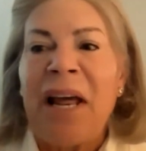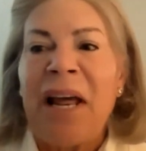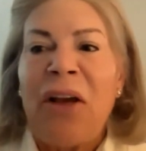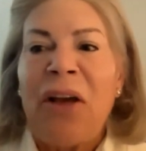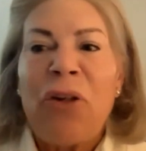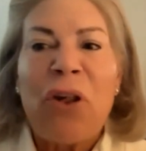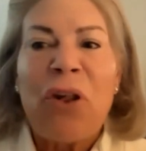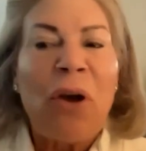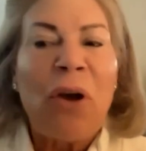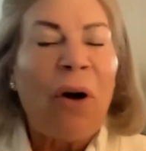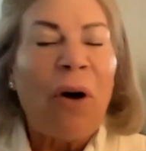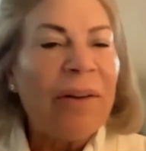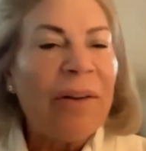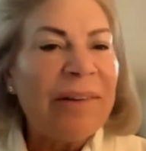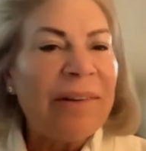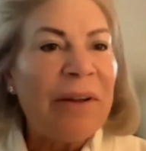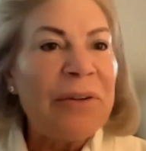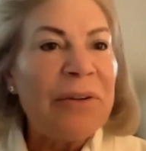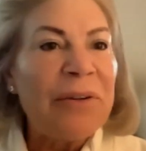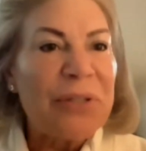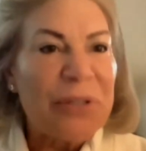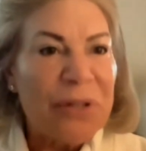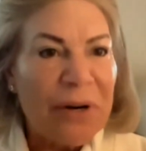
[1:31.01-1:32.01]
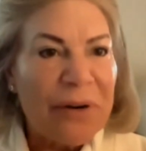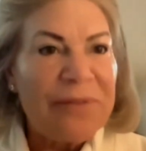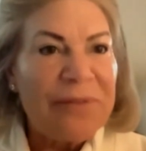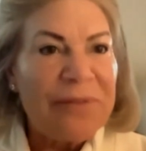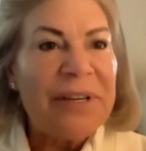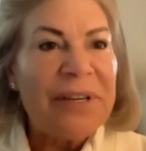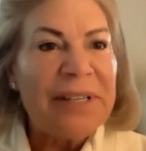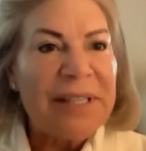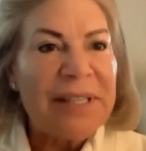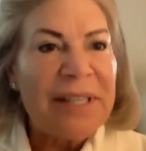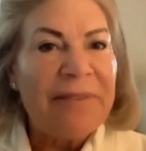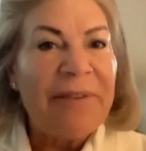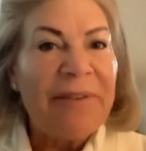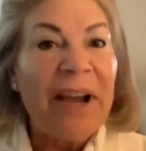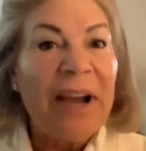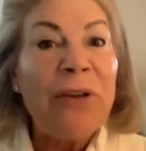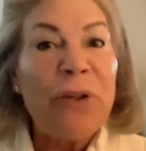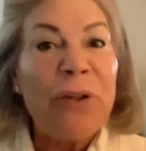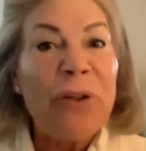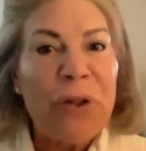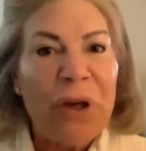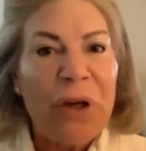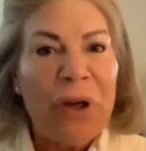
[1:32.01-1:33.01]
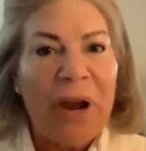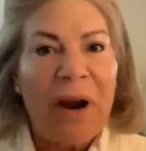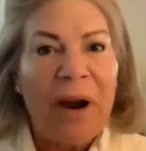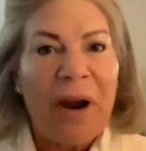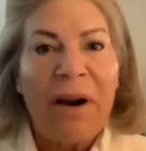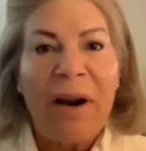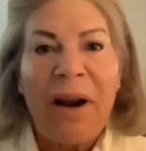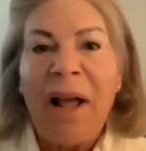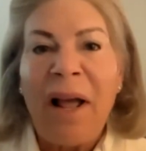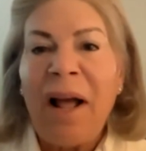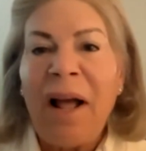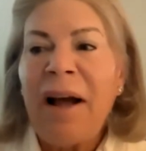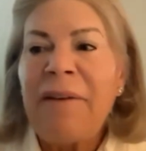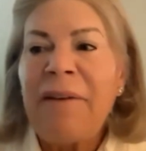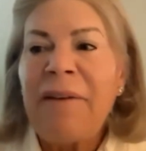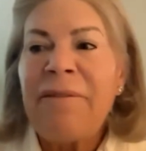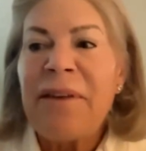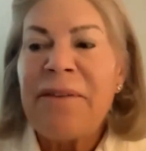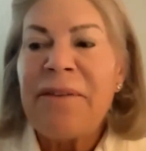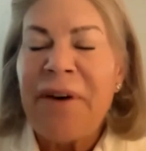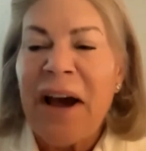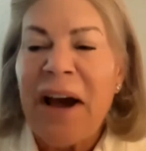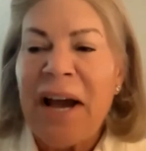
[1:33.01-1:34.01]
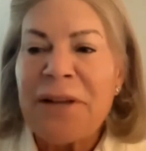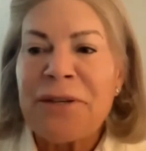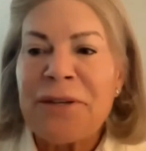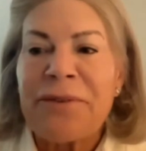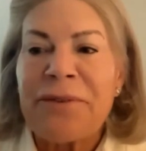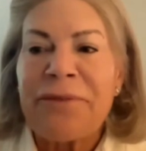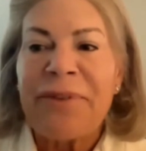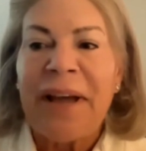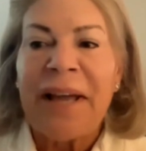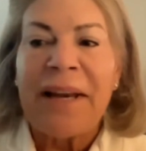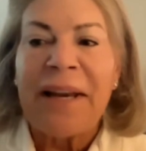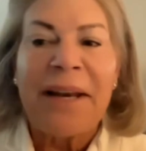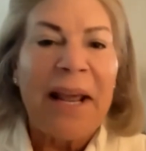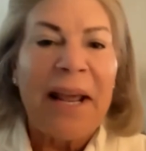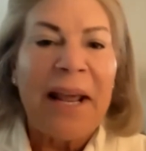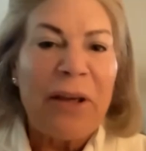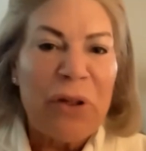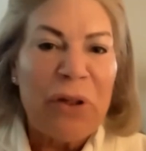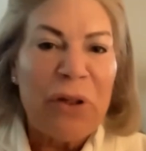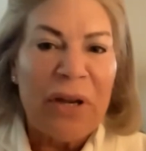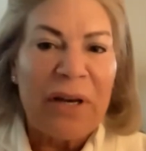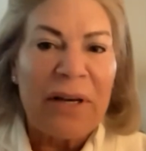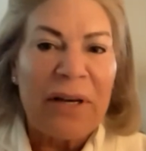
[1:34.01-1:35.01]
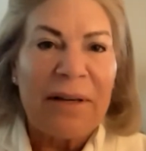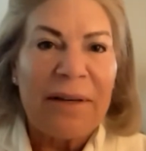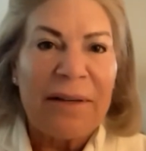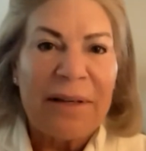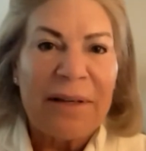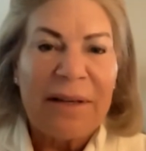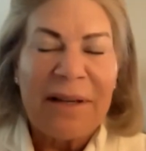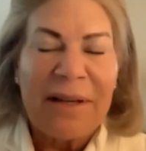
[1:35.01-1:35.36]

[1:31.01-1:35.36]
She also serves as the vice chair of the Pfizer Foundation.